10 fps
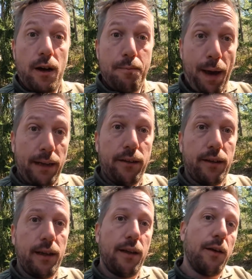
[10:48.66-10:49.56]
paint
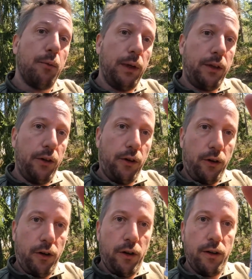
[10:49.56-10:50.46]
with
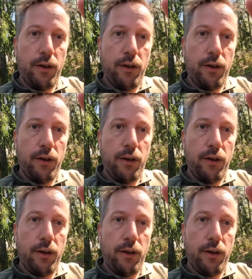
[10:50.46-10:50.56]
your